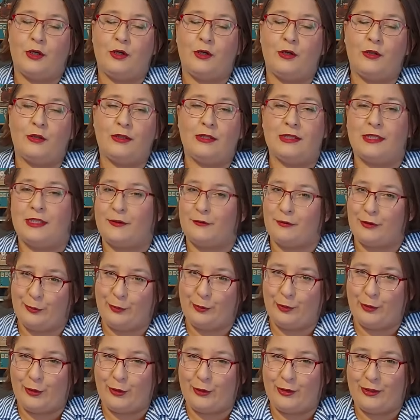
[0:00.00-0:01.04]
on secret
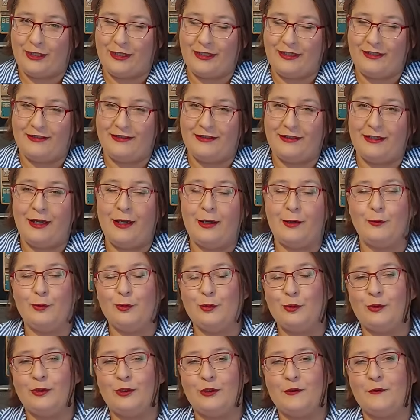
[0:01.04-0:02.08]
project I'm
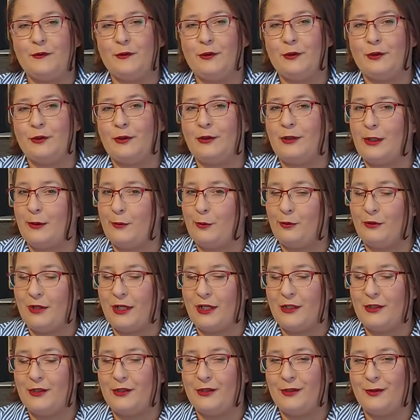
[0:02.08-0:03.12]
doing for
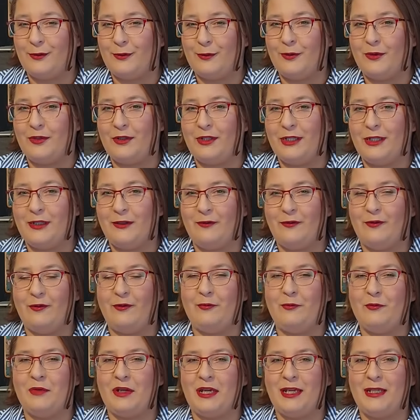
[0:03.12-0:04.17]
collaboration with
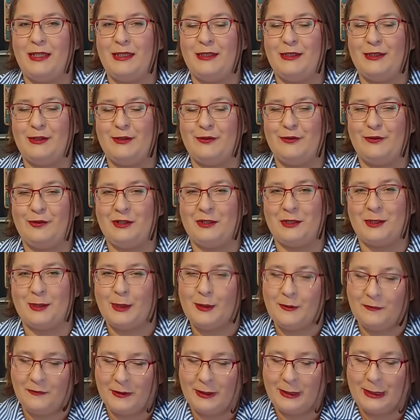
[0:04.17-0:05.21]
my dear friend
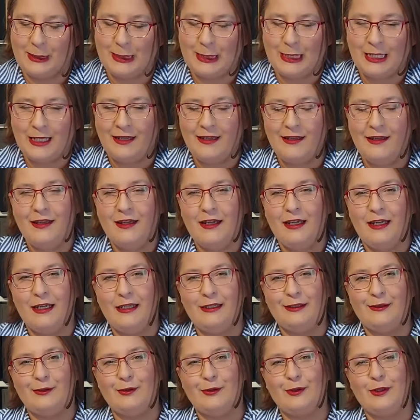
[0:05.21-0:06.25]
Tiffany,
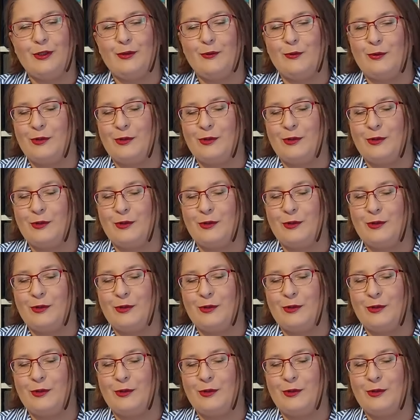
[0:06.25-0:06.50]
and you can